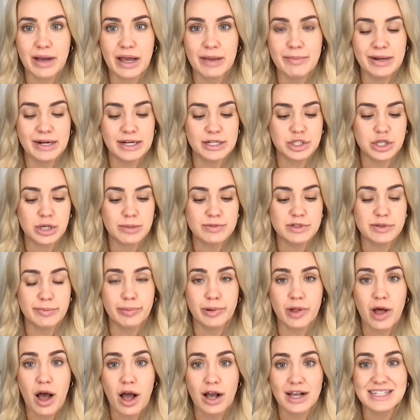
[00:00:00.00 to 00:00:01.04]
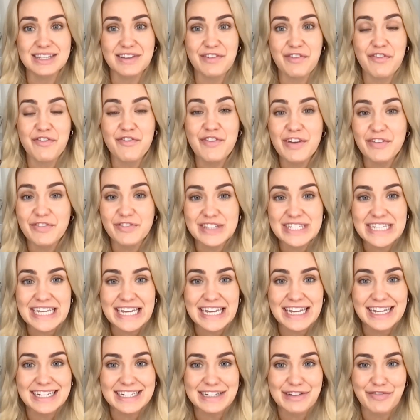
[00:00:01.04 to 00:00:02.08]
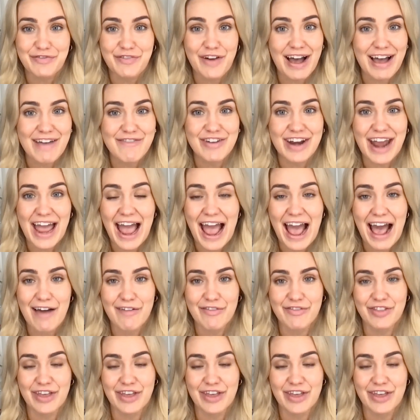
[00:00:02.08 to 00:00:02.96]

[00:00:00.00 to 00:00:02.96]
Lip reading: I mean, in terms of blocks, 15-5.5,